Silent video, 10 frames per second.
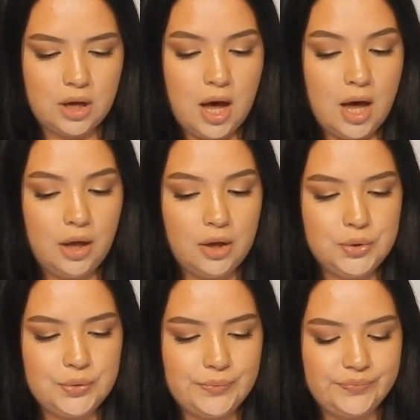
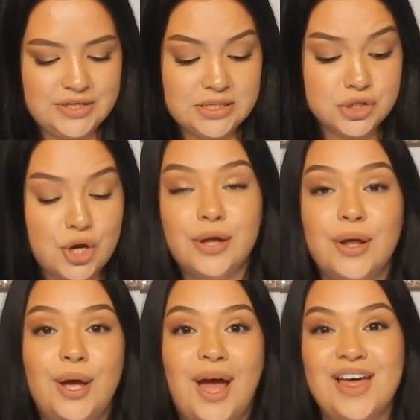Oh, this is
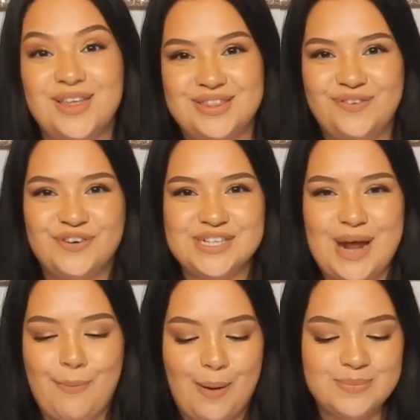the first
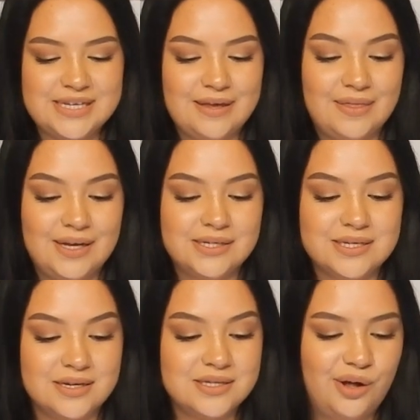time I'm seeing this
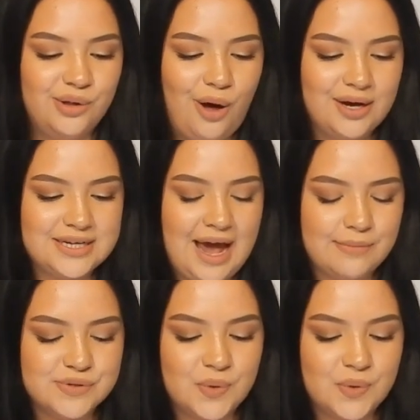since a long time.